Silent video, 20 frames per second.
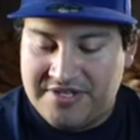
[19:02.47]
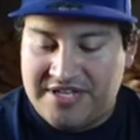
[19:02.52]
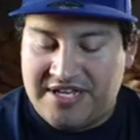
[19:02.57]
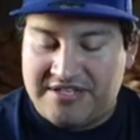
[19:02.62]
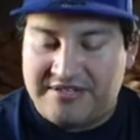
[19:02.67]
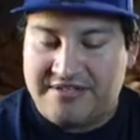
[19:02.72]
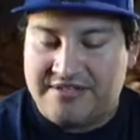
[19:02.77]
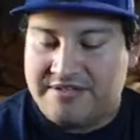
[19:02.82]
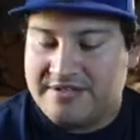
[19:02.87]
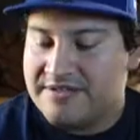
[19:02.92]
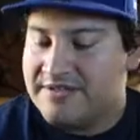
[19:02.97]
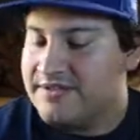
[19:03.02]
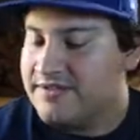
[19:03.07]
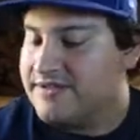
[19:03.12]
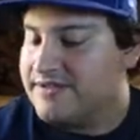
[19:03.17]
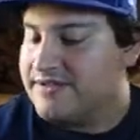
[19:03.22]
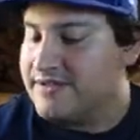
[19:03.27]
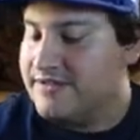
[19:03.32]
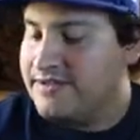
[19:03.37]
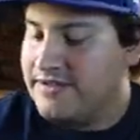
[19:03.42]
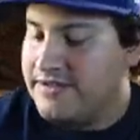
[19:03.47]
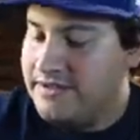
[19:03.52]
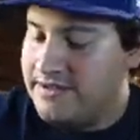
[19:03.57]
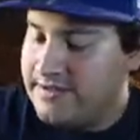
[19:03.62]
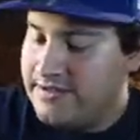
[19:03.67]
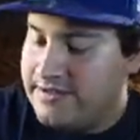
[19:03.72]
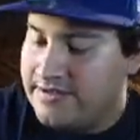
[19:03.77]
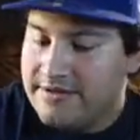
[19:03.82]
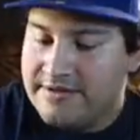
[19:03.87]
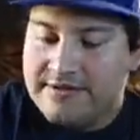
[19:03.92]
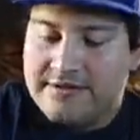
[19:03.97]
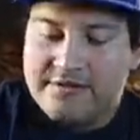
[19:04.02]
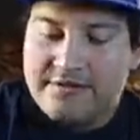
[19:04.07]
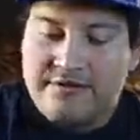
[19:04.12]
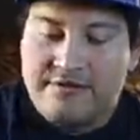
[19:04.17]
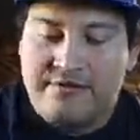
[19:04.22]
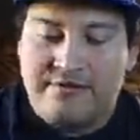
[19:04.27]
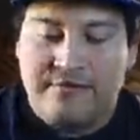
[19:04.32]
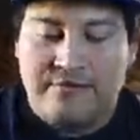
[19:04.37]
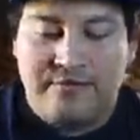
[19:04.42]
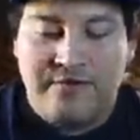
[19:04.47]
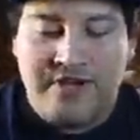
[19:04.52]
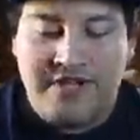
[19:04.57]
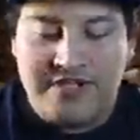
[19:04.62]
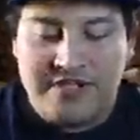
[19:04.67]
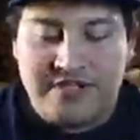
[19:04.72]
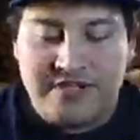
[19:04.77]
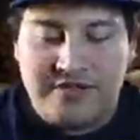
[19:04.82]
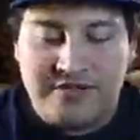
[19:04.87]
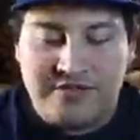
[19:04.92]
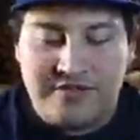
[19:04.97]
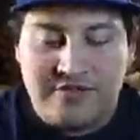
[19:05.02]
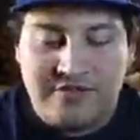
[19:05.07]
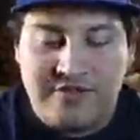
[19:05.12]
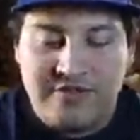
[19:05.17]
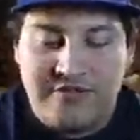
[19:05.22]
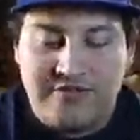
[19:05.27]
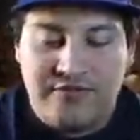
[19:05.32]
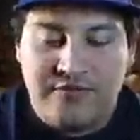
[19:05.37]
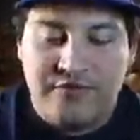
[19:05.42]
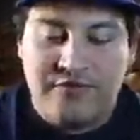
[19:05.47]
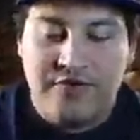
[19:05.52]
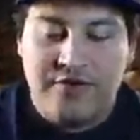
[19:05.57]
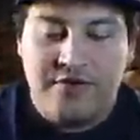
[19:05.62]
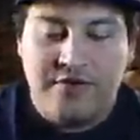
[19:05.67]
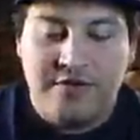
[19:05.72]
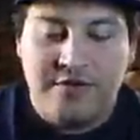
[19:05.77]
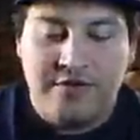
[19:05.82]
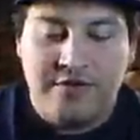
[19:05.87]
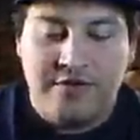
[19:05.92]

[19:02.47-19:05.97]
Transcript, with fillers: Yes. One, two, three, four.